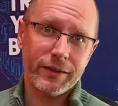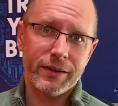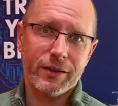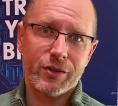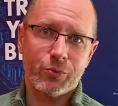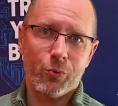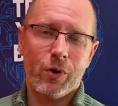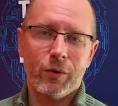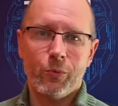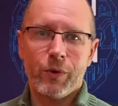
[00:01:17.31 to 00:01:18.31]
is
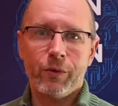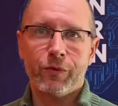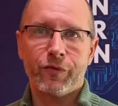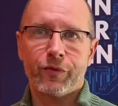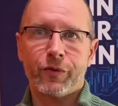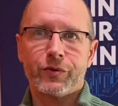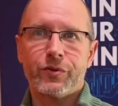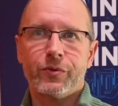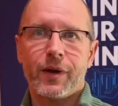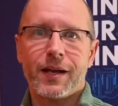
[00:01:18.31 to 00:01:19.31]
what we refer
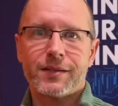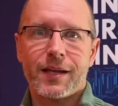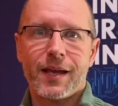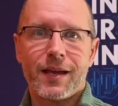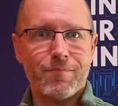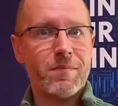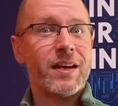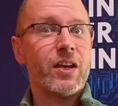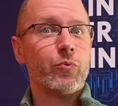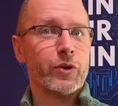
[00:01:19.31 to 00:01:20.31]
to as a
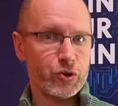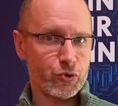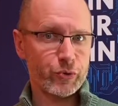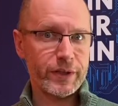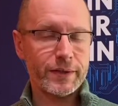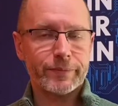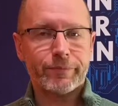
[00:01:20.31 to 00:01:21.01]
mini retreat.